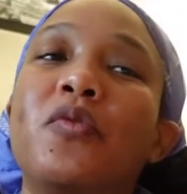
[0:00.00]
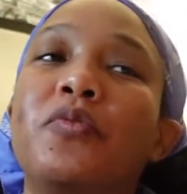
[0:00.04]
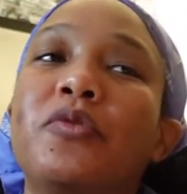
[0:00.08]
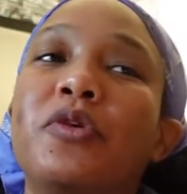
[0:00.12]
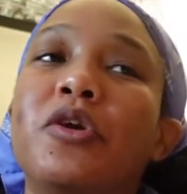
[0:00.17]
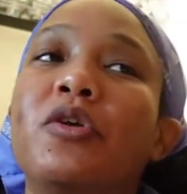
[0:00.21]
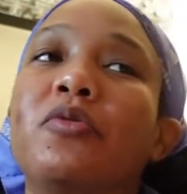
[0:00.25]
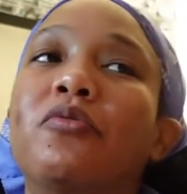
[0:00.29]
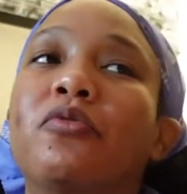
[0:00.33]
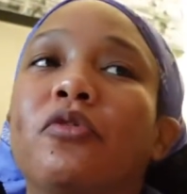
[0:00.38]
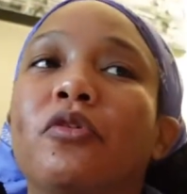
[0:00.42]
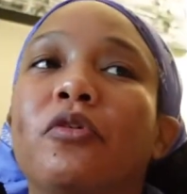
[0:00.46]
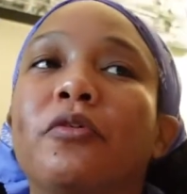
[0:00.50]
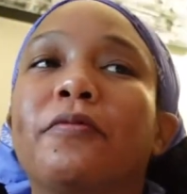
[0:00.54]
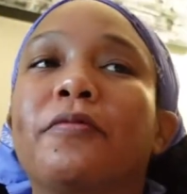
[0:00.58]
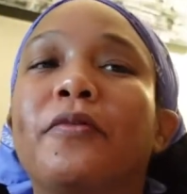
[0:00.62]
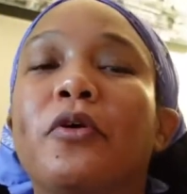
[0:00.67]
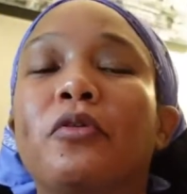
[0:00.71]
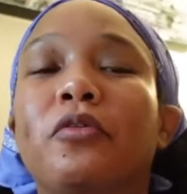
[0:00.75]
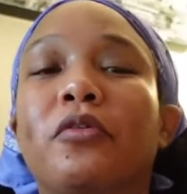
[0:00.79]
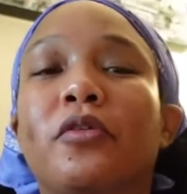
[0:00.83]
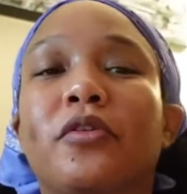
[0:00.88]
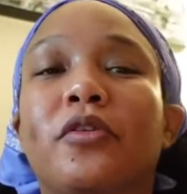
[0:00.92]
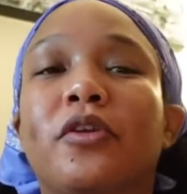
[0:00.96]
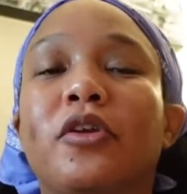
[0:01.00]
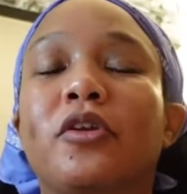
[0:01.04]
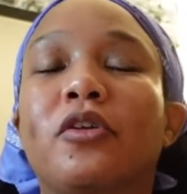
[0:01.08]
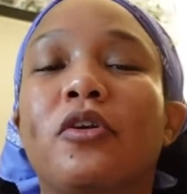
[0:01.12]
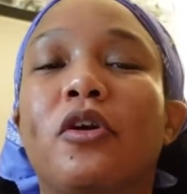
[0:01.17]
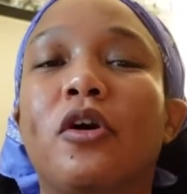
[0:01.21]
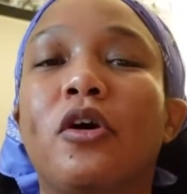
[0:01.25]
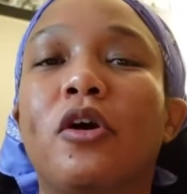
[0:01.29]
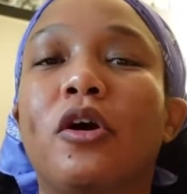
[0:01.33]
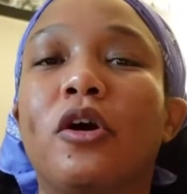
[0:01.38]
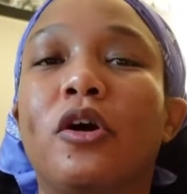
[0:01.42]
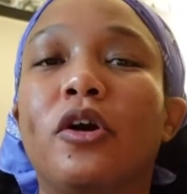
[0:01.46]
We were focusing
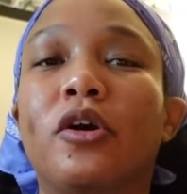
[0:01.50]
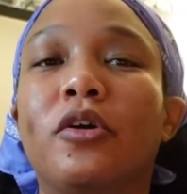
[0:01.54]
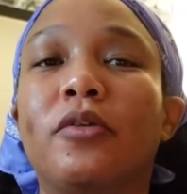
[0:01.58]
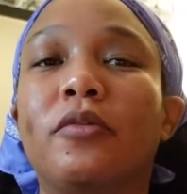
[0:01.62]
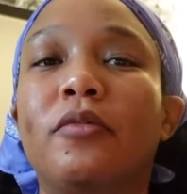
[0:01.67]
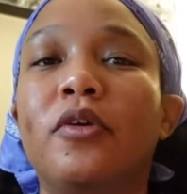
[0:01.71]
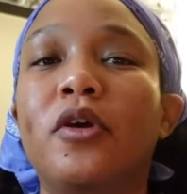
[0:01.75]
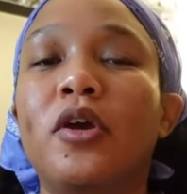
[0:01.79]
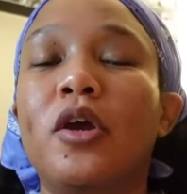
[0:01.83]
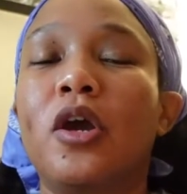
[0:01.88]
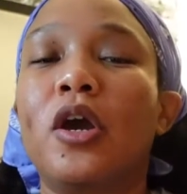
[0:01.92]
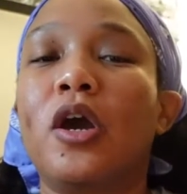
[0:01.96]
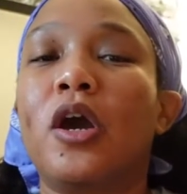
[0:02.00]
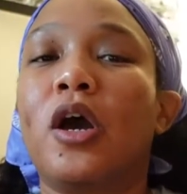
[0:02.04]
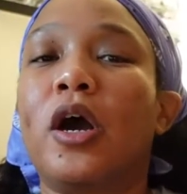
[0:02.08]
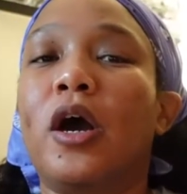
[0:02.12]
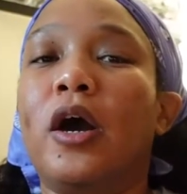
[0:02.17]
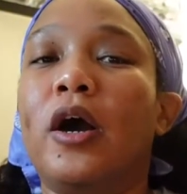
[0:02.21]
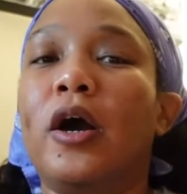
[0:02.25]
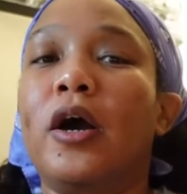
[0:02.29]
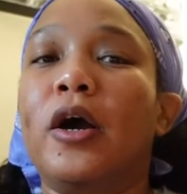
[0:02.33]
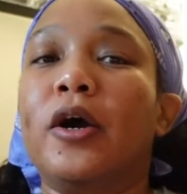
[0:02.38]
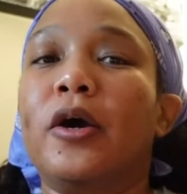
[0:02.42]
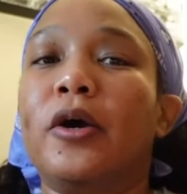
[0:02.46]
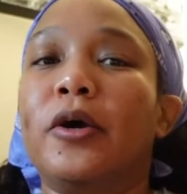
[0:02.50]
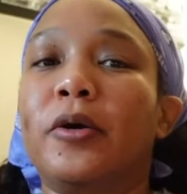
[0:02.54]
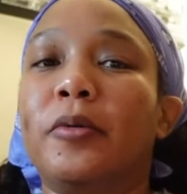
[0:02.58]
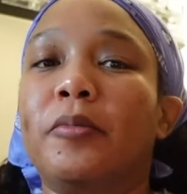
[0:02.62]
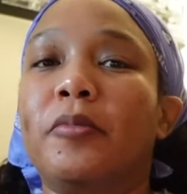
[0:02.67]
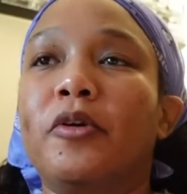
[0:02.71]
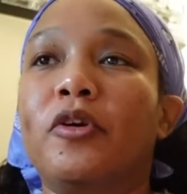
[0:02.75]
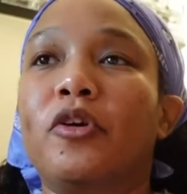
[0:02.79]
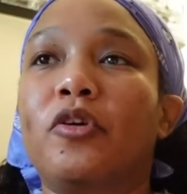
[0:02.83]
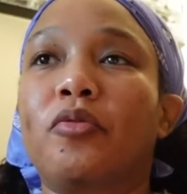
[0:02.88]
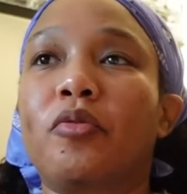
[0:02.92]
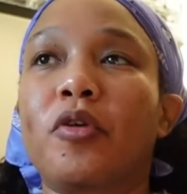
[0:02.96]
on,
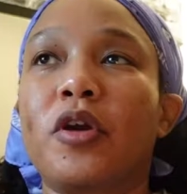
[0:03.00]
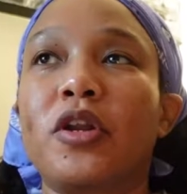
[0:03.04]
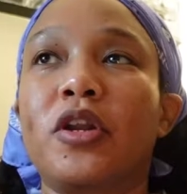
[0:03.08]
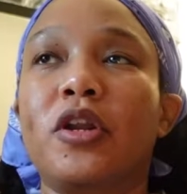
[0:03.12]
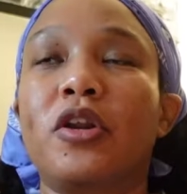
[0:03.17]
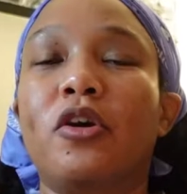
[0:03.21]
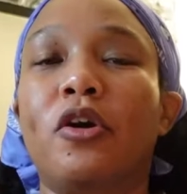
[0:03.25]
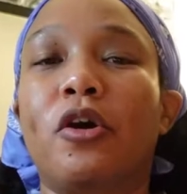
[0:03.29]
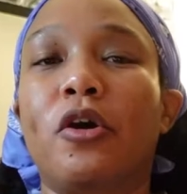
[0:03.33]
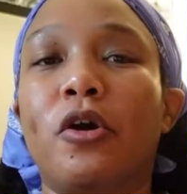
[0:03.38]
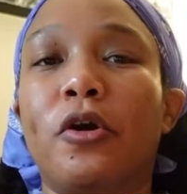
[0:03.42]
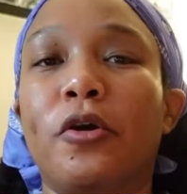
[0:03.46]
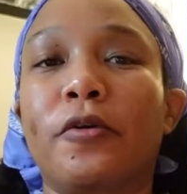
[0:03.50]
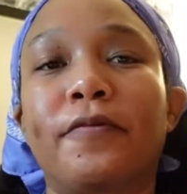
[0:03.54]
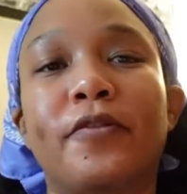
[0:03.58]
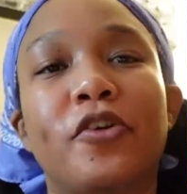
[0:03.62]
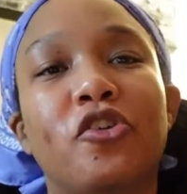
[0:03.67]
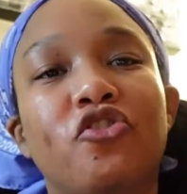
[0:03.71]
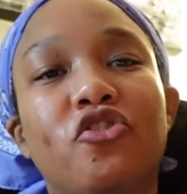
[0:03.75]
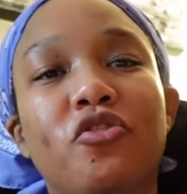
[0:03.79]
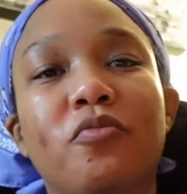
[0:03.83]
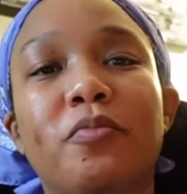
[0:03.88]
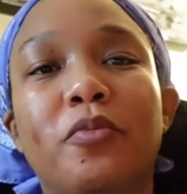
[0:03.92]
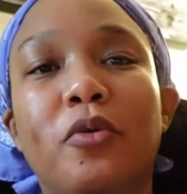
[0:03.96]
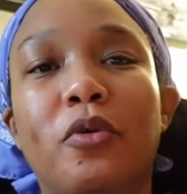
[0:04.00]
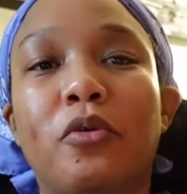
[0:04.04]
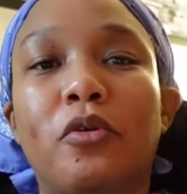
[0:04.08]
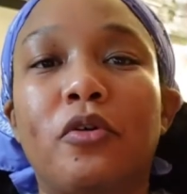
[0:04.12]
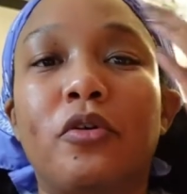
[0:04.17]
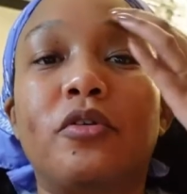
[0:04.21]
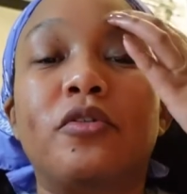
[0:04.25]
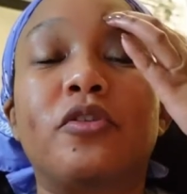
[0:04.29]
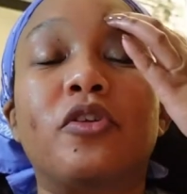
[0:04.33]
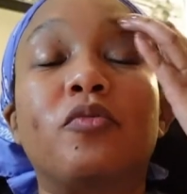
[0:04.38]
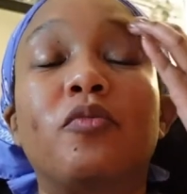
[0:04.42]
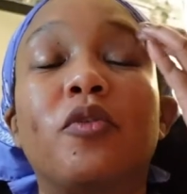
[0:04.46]
um, creating our vision
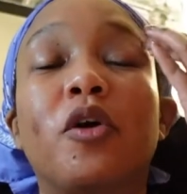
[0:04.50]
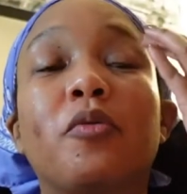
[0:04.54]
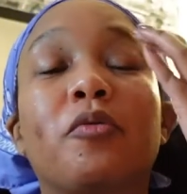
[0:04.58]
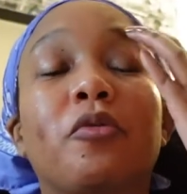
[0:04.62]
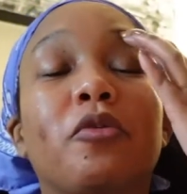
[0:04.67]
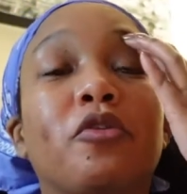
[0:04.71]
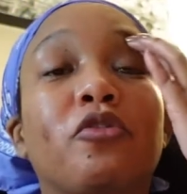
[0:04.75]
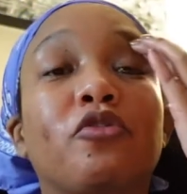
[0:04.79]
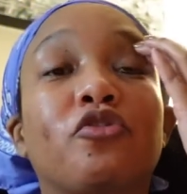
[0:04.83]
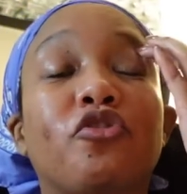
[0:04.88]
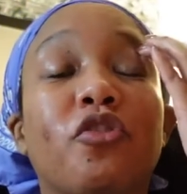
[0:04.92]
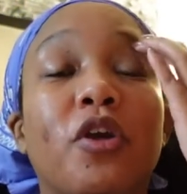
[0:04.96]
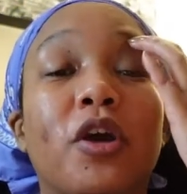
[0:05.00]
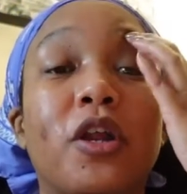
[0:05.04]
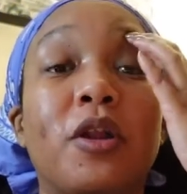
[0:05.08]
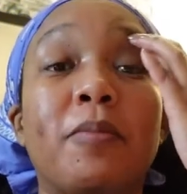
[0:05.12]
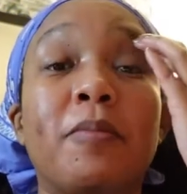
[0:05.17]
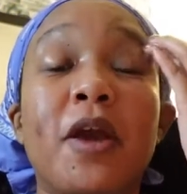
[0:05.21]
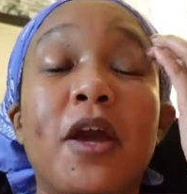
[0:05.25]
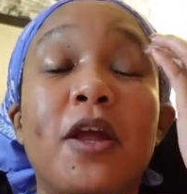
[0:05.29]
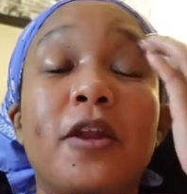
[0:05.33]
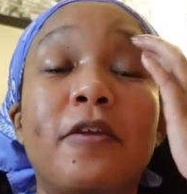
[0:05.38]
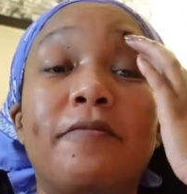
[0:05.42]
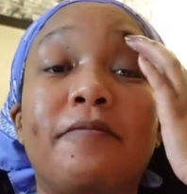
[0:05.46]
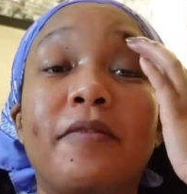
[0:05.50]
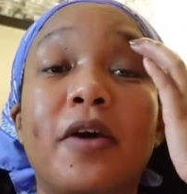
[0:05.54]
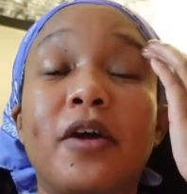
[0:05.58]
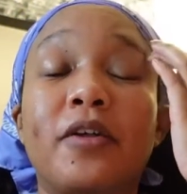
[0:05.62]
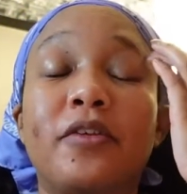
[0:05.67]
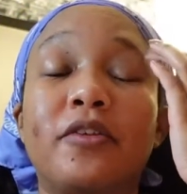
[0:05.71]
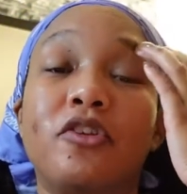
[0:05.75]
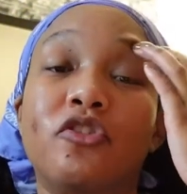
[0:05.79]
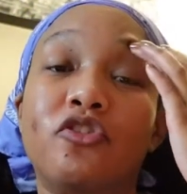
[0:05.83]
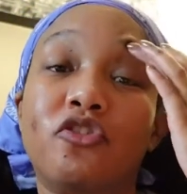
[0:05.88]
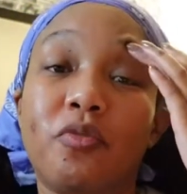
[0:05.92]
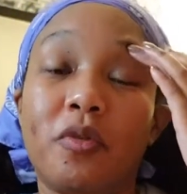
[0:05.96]
boards and what we're trying to
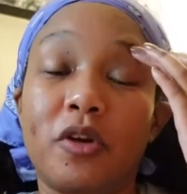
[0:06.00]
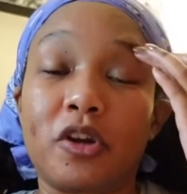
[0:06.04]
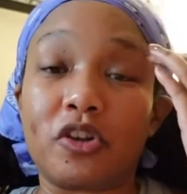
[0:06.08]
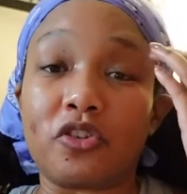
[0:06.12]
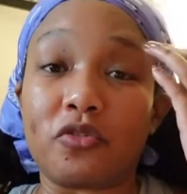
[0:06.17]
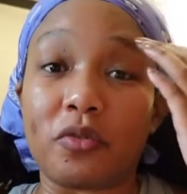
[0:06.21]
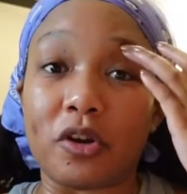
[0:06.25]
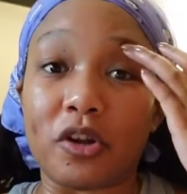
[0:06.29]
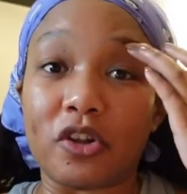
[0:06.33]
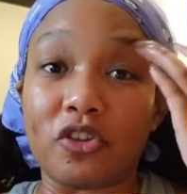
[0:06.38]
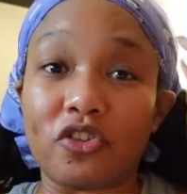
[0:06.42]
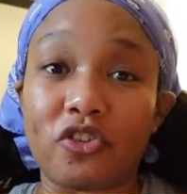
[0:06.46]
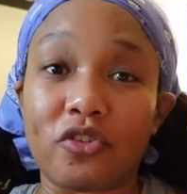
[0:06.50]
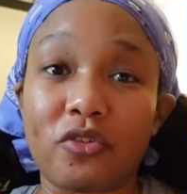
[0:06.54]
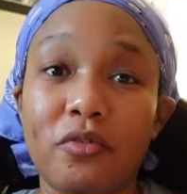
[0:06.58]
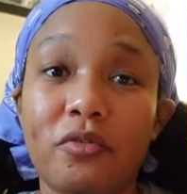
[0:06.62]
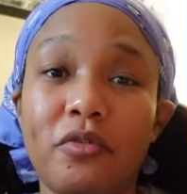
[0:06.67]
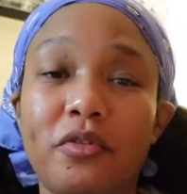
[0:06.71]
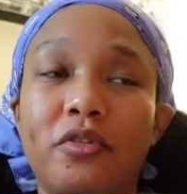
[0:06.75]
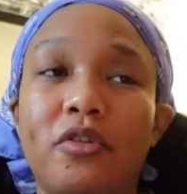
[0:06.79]
manifest in 2022.